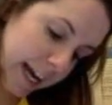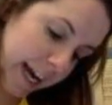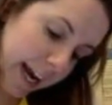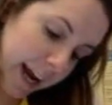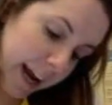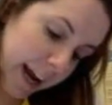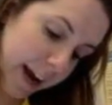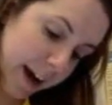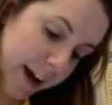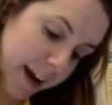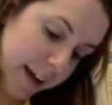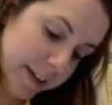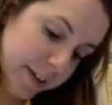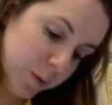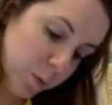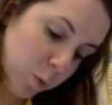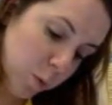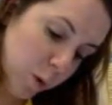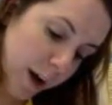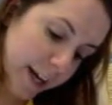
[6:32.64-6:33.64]
And
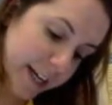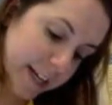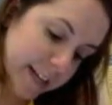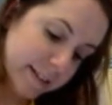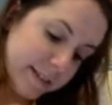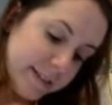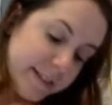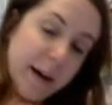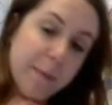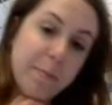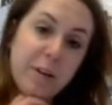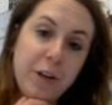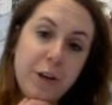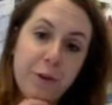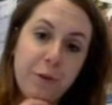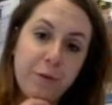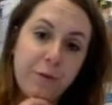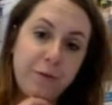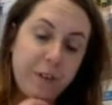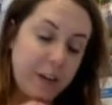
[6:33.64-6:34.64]
what is
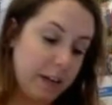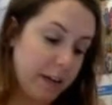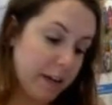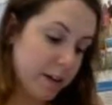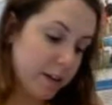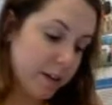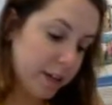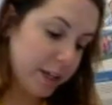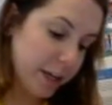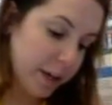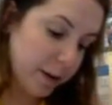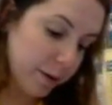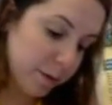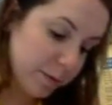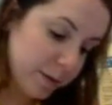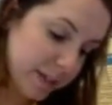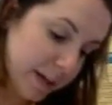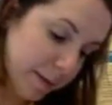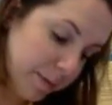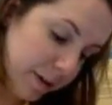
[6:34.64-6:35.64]

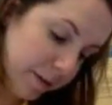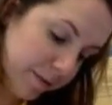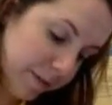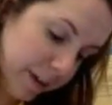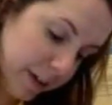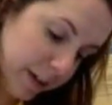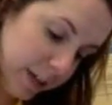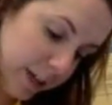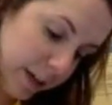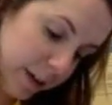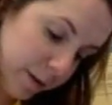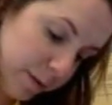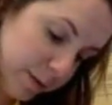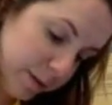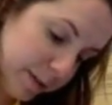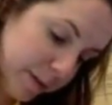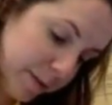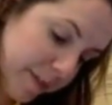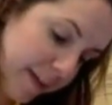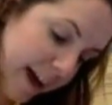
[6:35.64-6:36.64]
WVQ? WVQ,
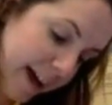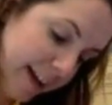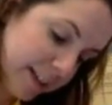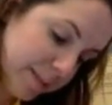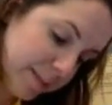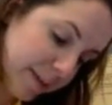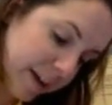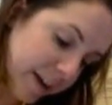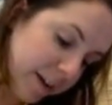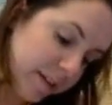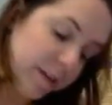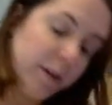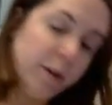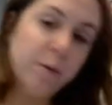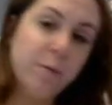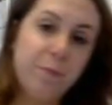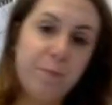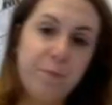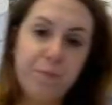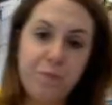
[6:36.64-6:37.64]
so that's my unknown.